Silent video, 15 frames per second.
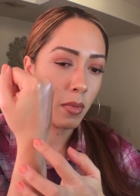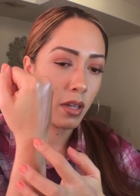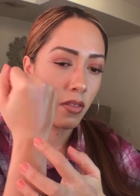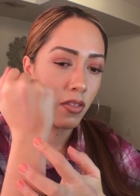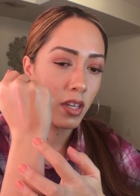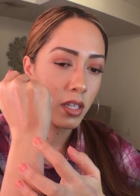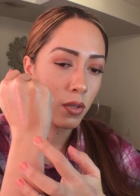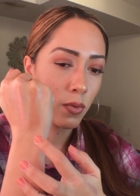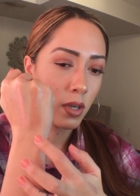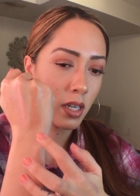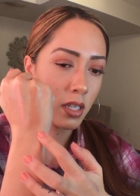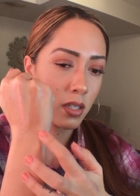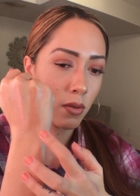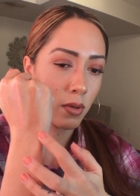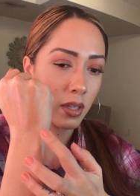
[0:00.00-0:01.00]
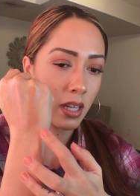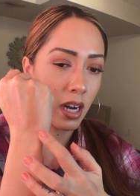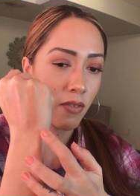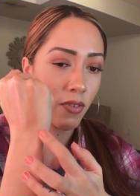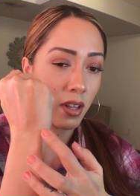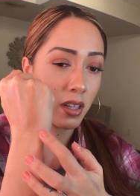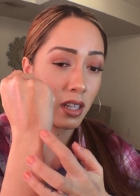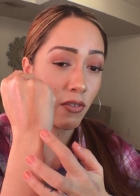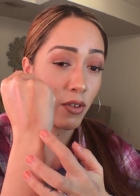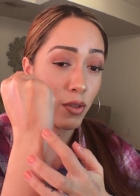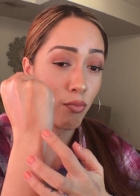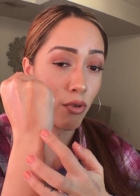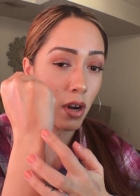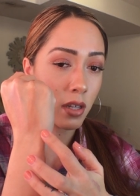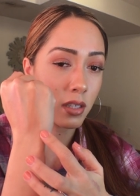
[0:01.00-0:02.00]
This one is the one that I fell in love
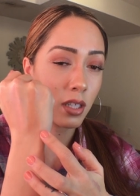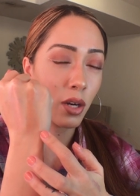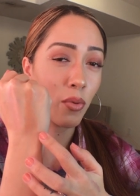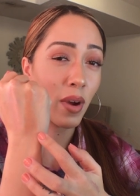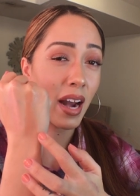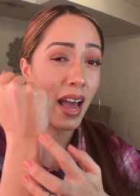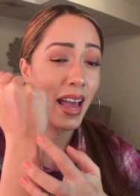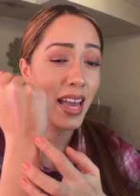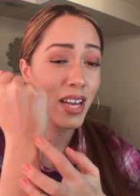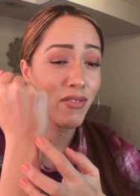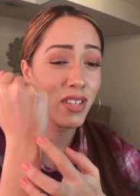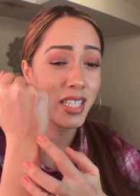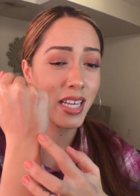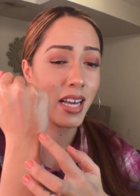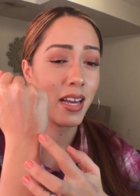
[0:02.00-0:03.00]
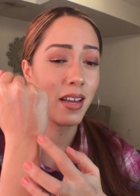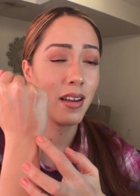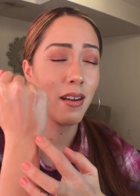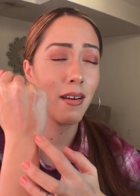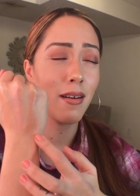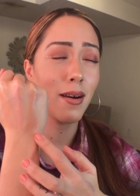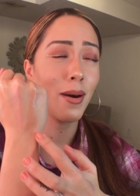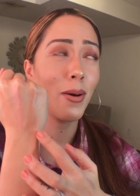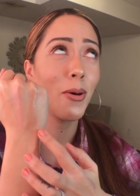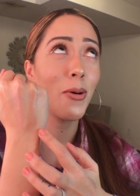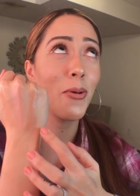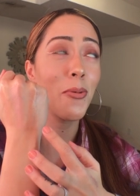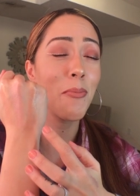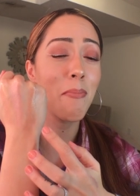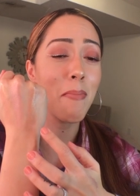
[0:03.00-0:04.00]
with, Bronze Glow. When I have a tan, oh
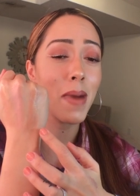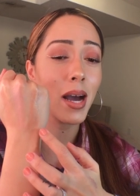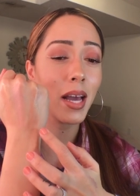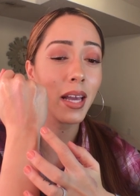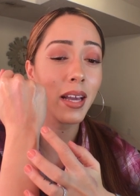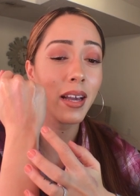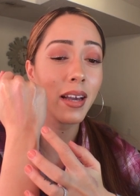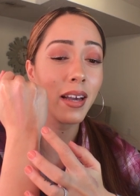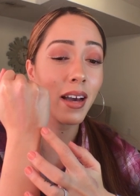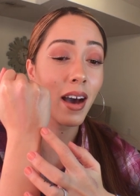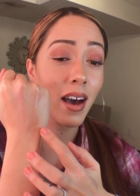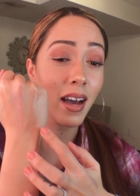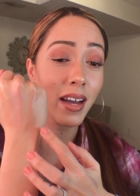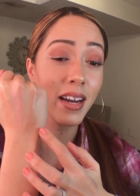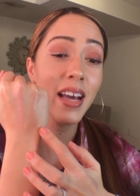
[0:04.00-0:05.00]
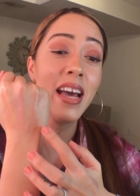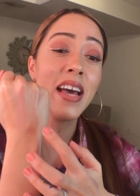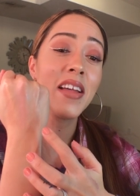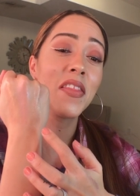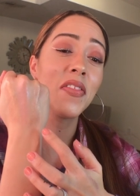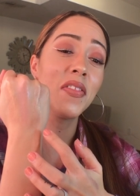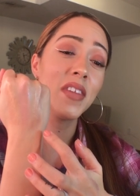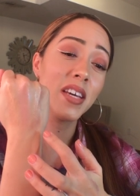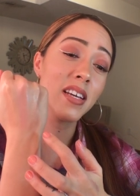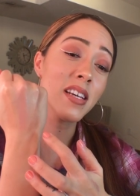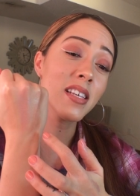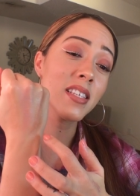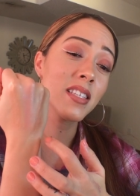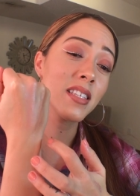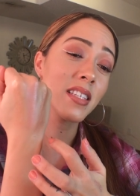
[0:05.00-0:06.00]
my God,
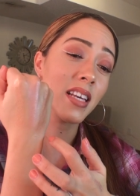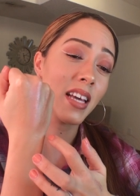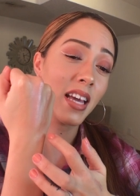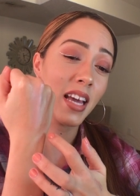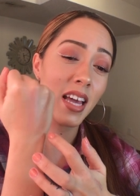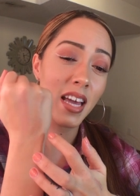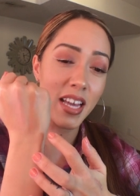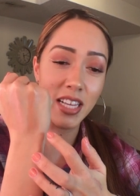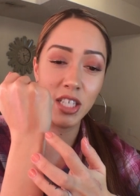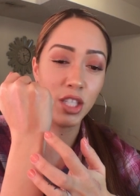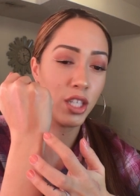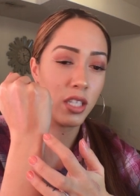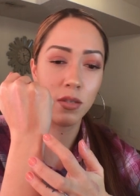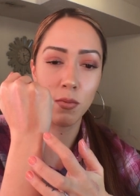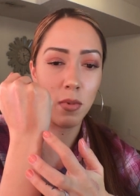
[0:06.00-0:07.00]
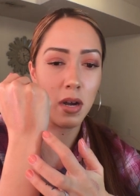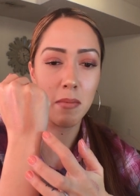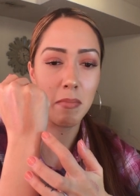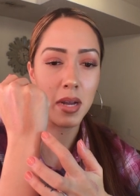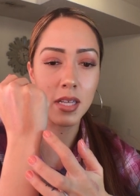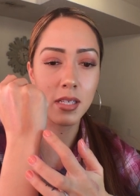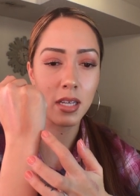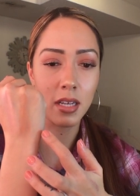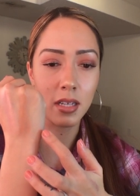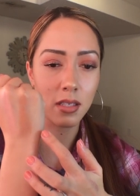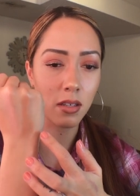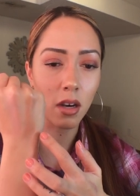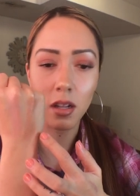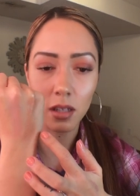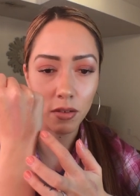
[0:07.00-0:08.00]
this is just what my skin
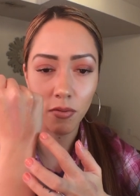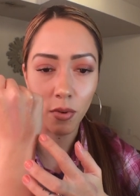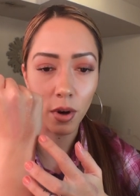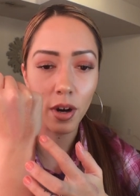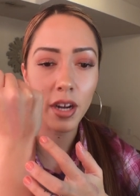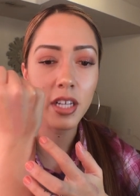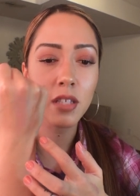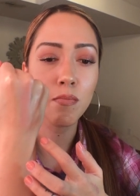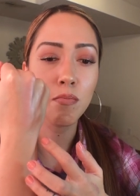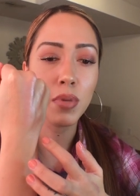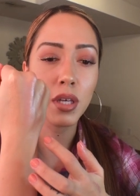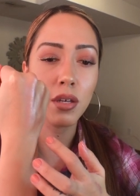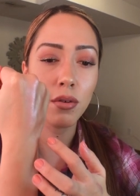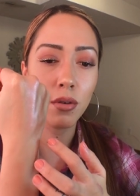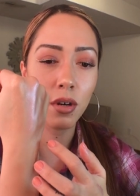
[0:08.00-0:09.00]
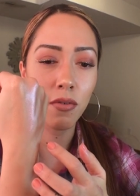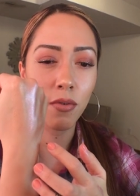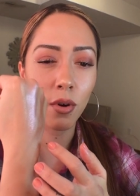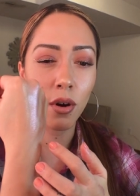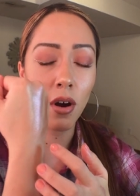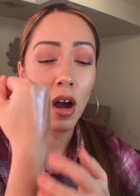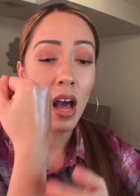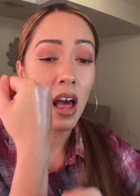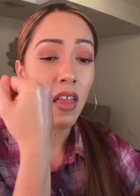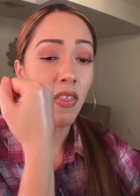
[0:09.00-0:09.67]
is calling for. It's beautiful.